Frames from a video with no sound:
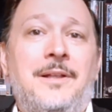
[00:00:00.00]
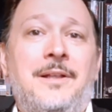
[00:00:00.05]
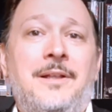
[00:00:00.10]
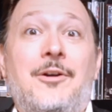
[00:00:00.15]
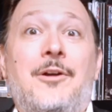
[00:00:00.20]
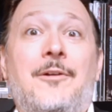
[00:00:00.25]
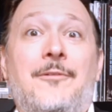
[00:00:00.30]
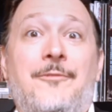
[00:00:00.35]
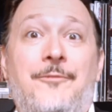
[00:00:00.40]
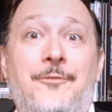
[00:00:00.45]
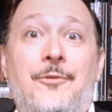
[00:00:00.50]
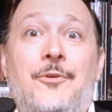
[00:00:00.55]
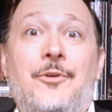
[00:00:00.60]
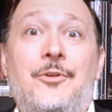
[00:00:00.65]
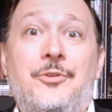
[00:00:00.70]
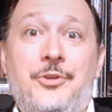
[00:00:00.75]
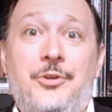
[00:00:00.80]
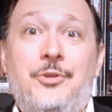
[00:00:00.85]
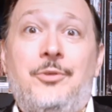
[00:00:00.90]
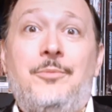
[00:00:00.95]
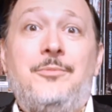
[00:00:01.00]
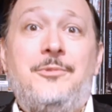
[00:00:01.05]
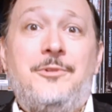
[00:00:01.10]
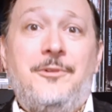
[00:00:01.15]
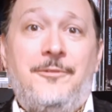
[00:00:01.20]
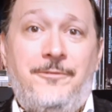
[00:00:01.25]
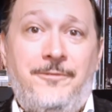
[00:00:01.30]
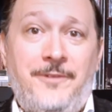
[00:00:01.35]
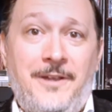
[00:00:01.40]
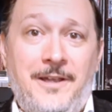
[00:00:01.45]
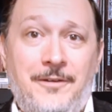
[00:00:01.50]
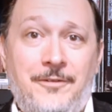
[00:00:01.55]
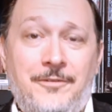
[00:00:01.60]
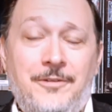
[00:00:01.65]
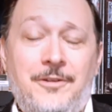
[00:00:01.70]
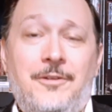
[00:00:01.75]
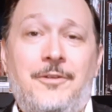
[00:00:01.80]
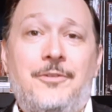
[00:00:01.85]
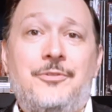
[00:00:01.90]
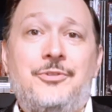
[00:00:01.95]
and are foredoomed to
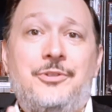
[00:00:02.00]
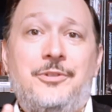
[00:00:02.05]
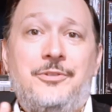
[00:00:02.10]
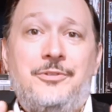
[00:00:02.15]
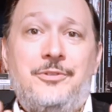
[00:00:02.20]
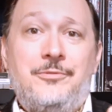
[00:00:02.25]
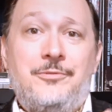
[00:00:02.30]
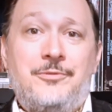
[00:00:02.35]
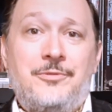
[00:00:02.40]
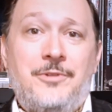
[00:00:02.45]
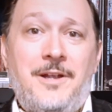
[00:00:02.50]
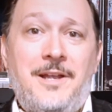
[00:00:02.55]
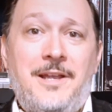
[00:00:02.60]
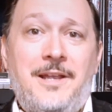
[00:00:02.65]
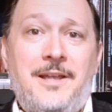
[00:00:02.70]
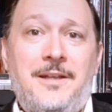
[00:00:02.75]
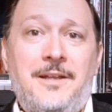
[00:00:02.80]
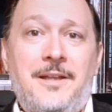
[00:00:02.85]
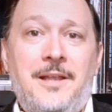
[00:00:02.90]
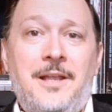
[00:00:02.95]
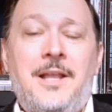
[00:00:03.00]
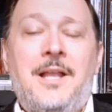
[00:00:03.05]
failure should you try it,